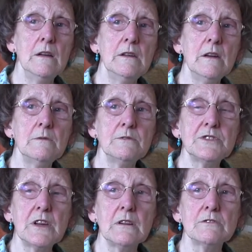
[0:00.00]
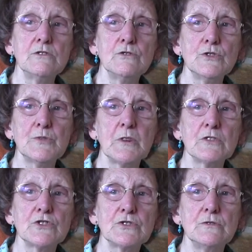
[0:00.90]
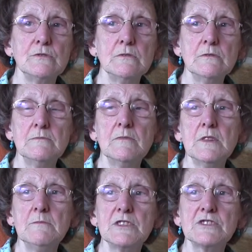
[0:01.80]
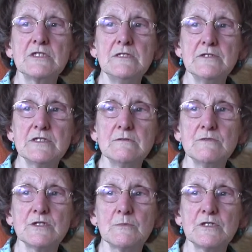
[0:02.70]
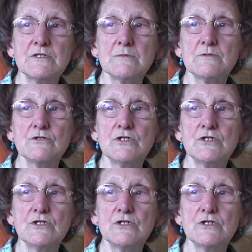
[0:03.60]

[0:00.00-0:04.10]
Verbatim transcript: and it was held in Roseburn School. Miss Stevenson was the principal